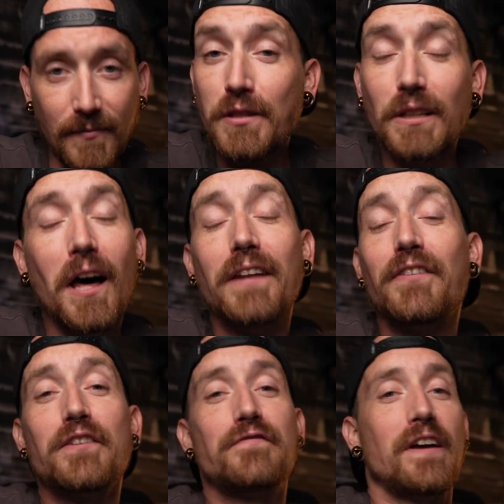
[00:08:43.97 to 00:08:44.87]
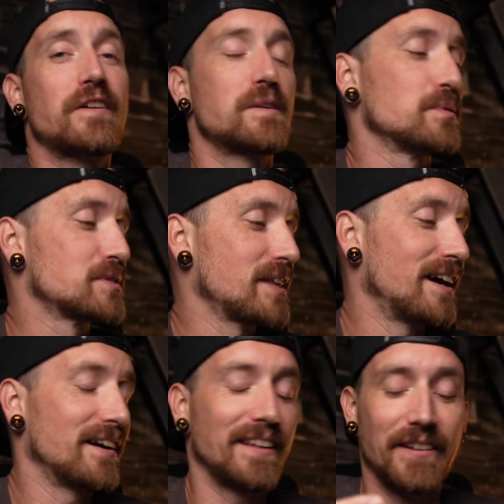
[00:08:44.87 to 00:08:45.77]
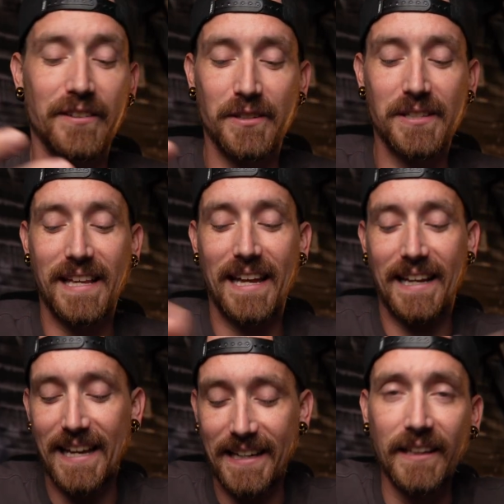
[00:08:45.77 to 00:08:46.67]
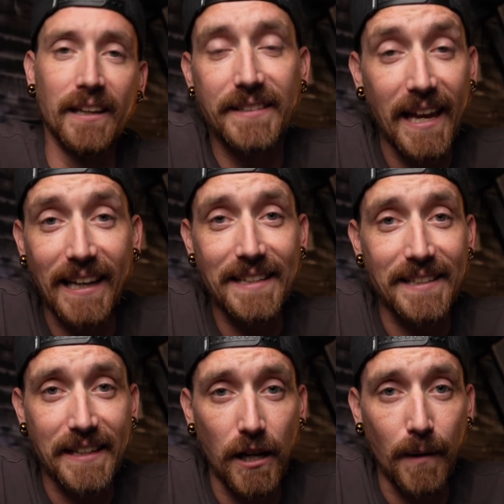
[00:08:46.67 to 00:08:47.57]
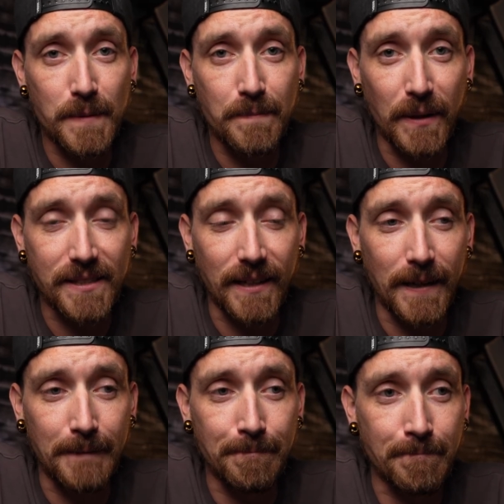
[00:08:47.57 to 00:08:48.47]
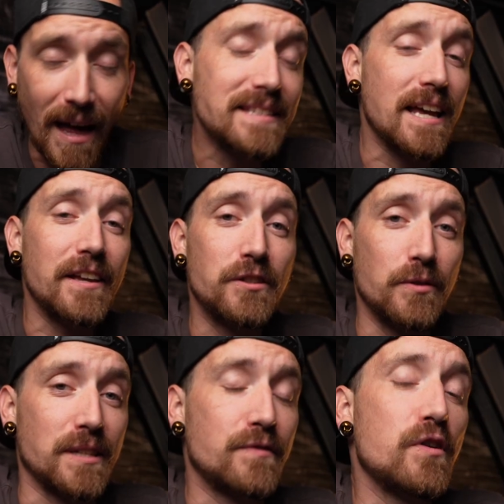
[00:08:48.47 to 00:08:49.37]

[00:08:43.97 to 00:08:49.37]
There's a lot of other variables there. You know, you just gotta kinda take it as it comes, but um, that's how you do this.